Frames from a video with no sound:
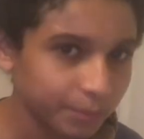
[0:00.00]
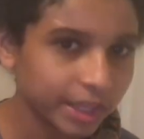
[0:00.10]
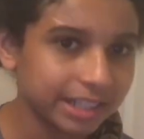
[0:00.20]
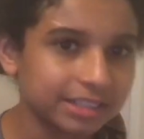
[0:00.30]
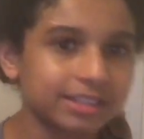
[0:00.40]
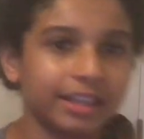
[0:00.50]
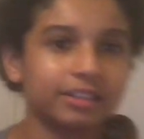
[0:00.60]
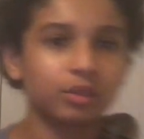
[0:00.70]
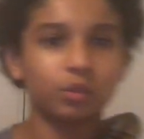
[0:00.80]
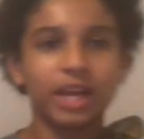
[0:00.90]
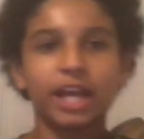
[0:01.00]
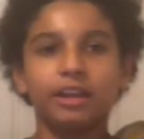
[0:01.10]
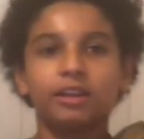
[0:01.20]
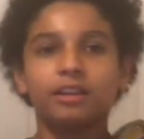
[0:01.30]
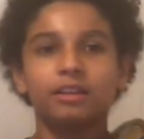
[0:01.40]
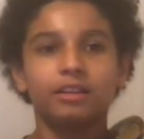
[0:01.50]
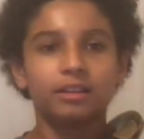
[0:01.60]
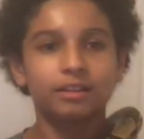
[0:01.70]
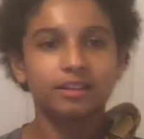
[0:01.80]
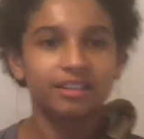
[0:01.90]
That's like the red
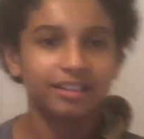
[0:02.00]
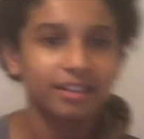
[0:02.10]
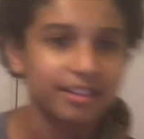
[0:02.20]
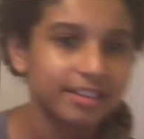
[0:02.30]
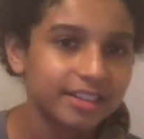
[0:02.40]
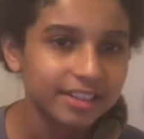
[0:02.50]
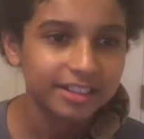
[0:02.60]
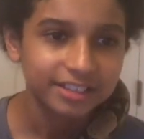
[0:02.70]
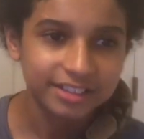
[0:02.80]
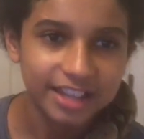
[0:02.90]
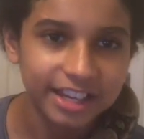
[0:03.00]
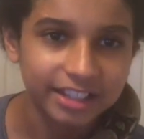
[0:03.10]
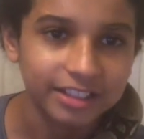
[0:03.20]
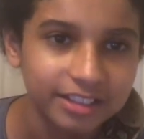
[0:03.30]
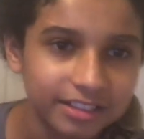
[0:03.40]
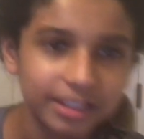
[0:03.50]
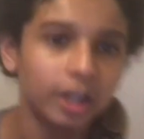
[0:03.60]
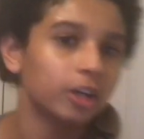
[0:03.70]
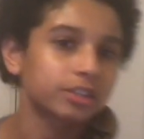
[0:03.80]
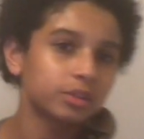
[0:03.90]
snake. It
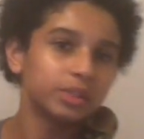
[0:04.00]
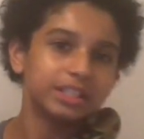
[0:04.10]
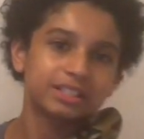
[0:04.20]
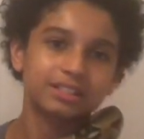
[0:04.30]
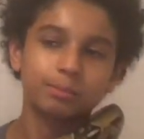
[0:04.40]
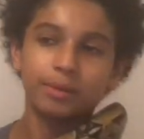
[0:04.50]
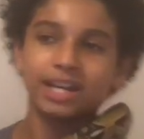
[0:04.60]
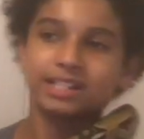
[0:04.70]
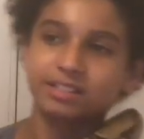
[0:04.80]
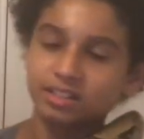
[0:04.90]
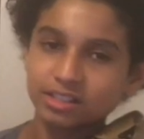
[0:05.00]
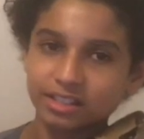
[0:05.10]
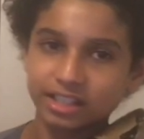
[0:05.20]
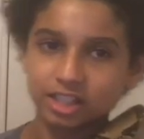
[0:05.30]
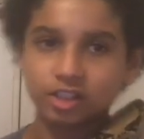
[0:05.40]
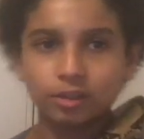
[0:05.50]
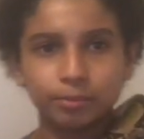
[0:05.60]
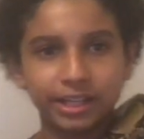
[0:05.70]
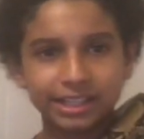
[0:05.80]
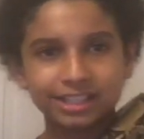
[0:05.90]
also eats mice. It doesn't get too
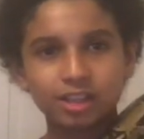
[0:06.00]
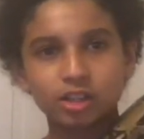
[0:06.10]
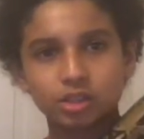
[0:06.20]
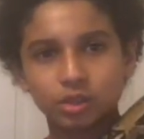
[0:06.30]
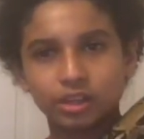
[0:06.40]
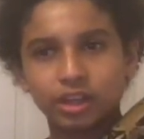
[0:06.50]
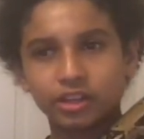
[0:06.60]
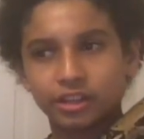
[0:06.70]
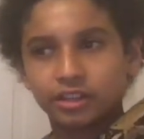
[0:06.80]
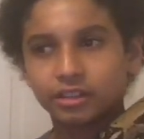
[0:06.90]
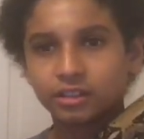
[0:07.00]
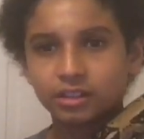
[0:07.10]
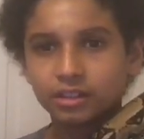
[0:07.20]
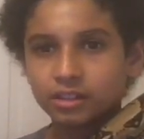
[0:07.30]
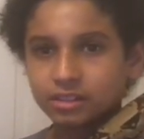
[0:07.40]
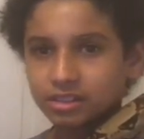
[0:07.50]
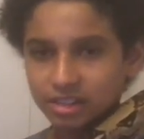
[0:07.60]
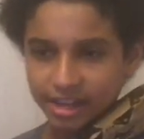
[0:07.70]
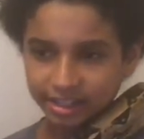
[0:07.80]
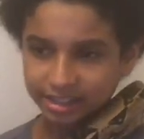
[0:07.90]
big. That's also another
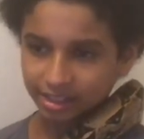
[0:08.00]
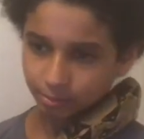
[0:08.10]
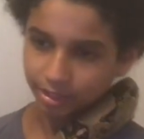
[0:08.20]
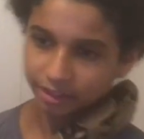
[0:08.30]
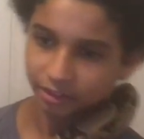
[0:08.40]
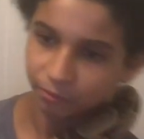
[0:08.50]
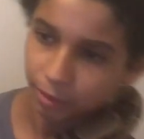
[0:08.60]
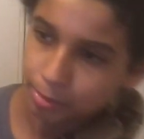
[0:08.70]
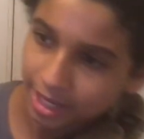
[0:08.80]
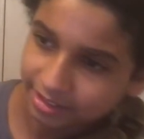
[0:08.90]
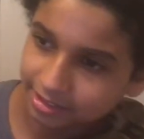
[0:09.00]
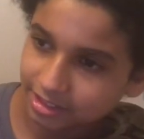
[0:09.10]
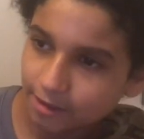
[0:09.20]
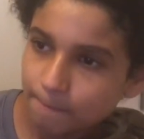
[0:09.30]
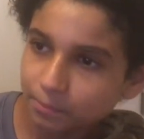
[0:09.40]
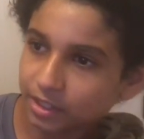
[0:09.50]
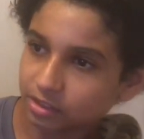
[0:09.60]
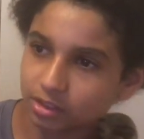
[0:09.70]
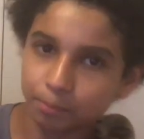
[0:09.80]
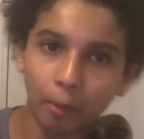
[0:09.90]
snake that can be good for pets.
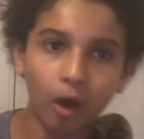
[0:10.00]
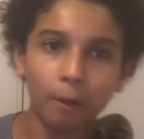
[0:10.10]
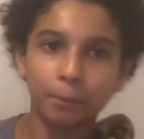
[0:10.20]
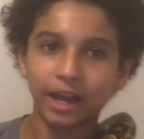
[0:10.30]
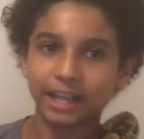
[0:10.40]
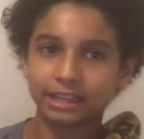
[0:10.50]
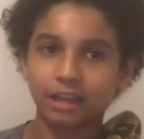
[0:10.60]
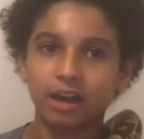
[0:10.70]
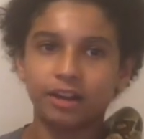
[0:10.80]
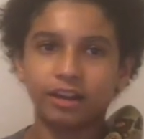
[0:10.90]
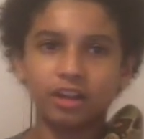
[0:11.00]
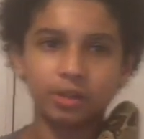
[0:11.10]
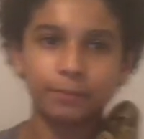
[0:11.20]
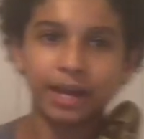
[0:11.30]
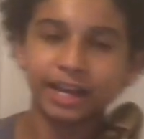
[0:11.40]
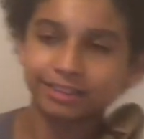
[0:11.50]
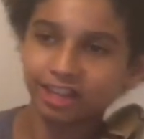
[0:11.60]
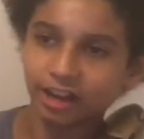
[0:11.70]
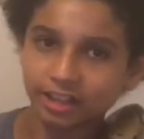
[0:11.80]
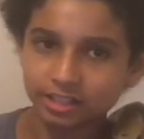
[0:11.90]
There's the ball python and other
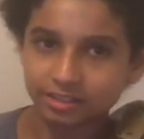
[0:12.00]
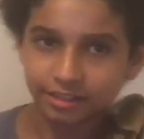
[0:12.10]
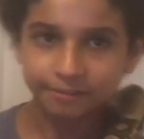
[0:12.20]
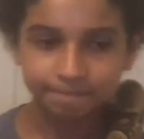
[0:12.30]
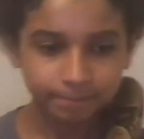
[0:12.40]
pythons.